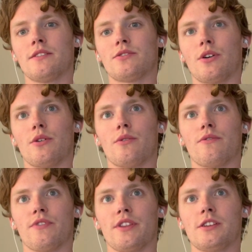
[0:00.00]
So
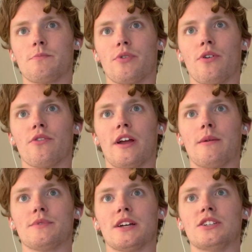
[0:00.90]
for these
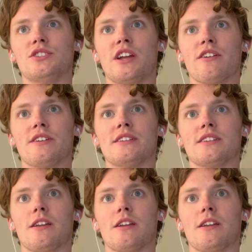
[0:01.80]
programs, a GRE is